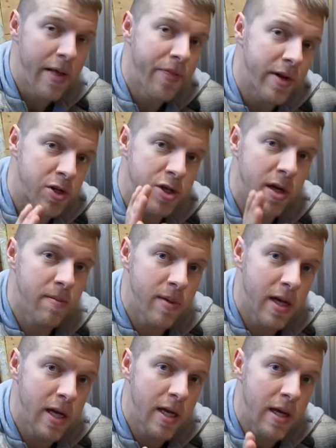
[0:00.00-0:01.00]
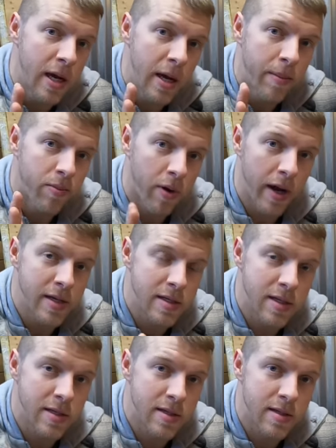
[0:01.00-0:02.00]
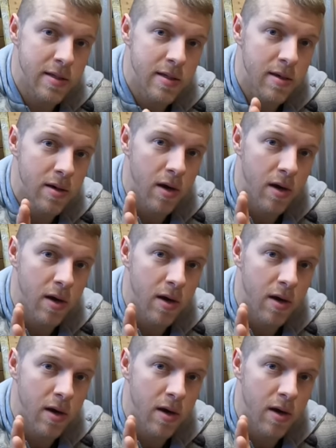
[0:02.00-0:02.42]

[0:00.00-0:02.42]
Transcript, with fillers: The chimney prices